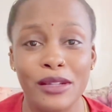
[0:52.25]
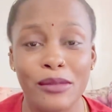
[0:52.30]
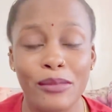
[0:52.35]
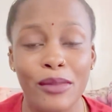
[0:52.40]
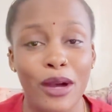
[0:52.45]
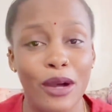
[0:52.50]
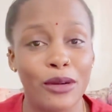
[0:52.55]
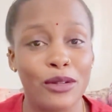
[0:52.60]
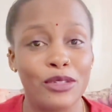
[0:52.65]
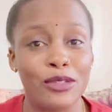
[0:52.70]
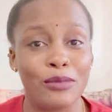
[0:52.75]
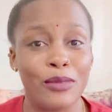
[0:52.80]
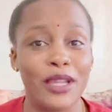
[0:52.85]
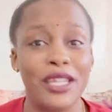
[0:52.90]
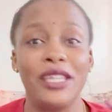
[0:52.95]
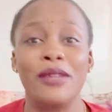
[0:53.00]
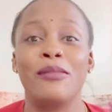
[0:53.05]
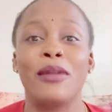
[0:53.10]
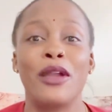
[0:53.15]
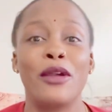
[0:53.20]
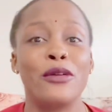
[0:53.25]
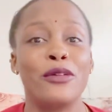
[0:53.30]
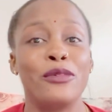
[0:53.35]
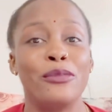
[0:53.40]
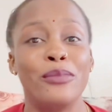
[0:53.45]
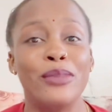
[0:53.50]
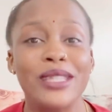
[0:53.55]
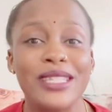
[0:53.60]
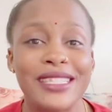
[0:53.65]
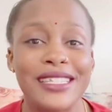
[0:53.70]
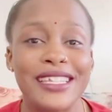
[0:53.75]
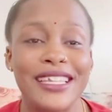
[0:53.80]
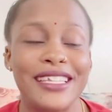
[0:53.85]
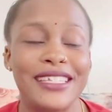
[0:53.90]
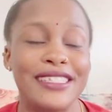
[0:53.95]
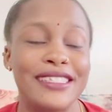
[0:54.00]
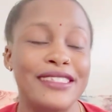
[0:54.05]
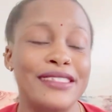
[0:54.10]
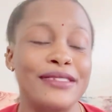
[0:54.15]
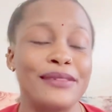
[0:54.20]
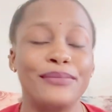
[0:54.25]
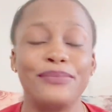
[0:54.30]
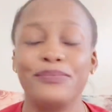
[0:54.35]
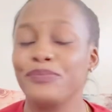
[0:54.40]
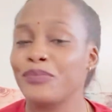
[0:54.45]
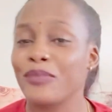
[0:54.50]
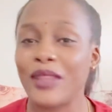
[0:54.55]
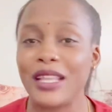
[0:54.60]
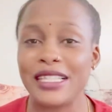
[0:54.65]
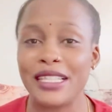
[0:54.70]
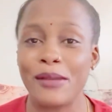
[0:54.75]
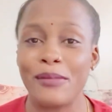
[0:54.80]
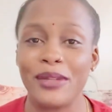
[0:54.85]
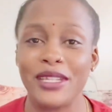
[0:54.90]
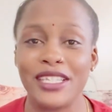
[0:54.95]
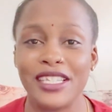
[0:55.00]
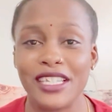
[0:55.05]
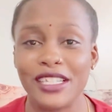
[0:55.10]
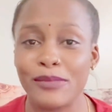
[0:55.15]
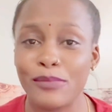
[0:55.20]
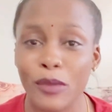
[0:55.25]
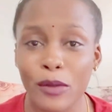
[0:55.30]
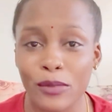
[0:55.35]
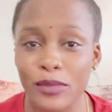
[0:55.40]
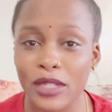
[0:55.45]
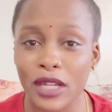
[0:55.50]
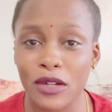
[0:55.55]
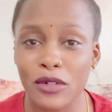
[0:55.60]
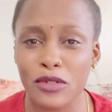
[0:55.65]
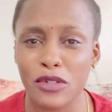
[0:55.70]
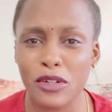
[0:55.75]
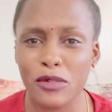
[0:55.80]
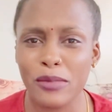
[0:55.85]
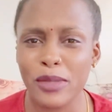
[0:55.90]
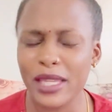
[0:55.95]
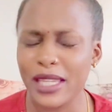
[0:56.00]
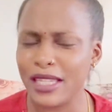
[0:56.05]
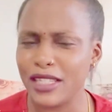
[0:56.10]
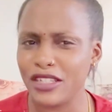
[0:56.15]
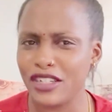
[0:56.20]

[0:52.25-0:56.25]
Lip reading: about minding my own business, somebody just popped out on me.